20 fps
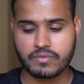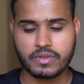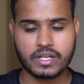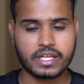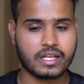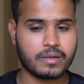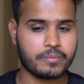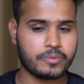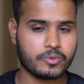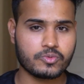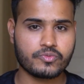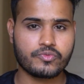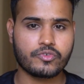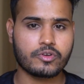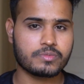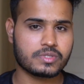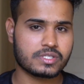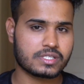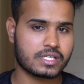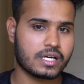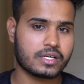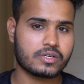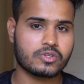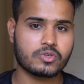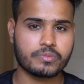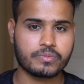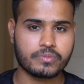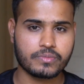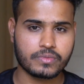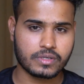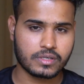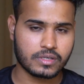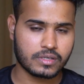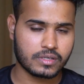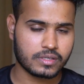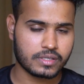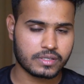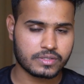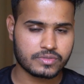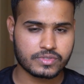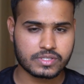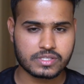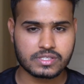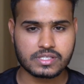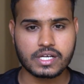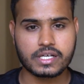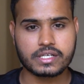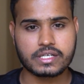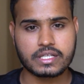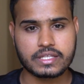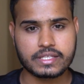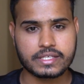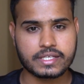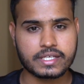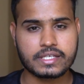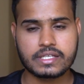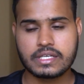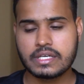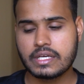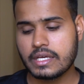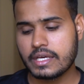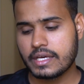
will help you from start till the end,